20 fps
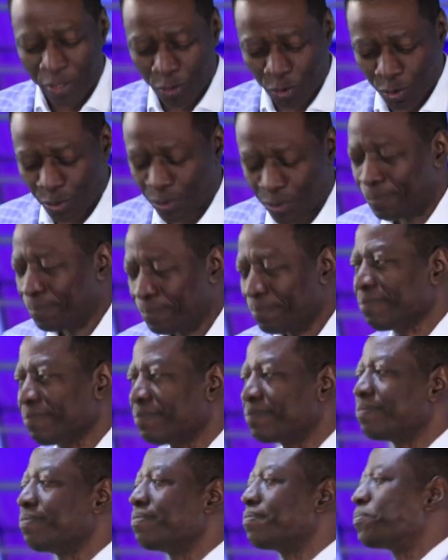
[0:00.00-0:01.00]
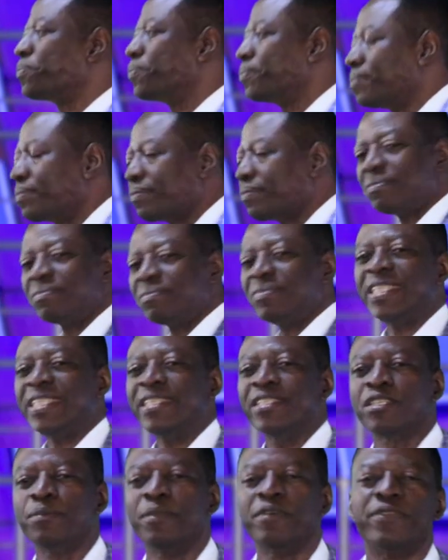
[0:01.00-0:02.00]
So
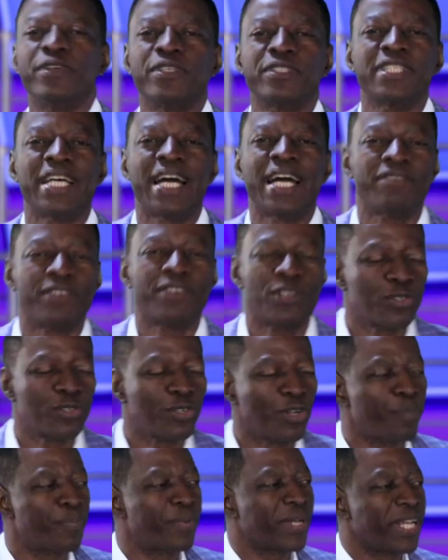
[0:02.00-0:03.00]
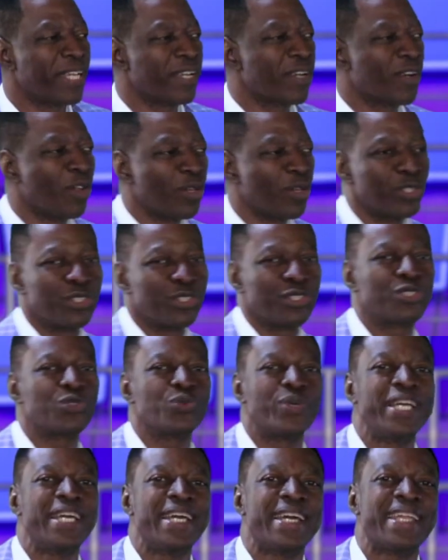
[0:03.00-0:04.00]
some of us have grown up in
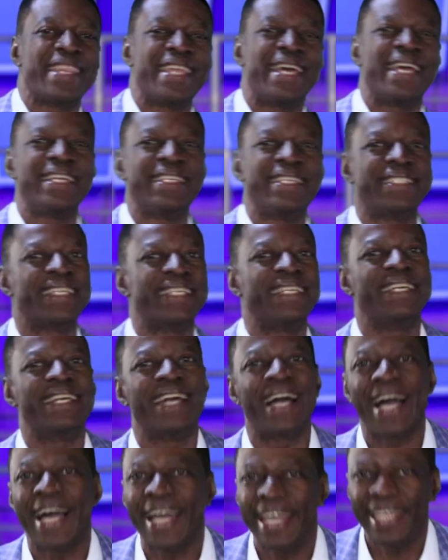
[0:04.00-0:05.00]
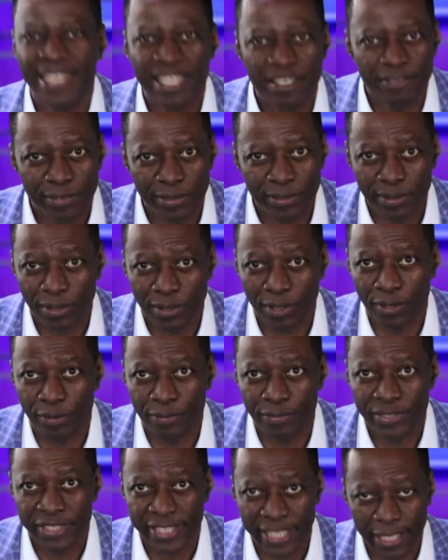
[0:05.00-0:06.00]
cultures where there is a high level of